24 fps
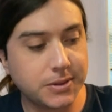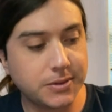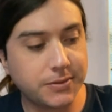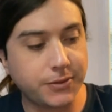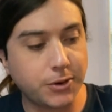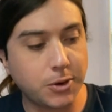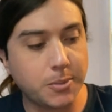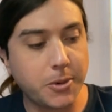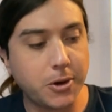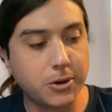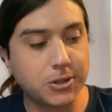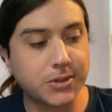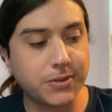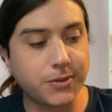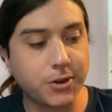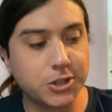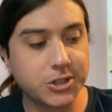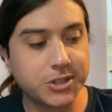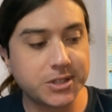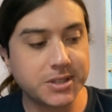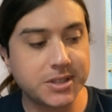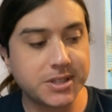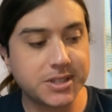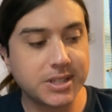for most
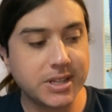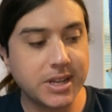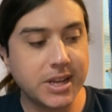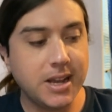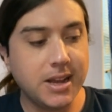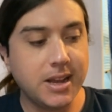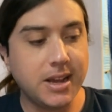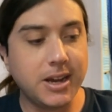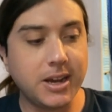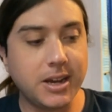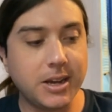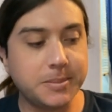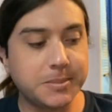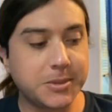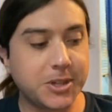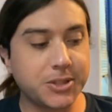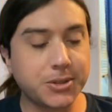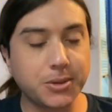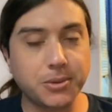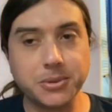versions because um,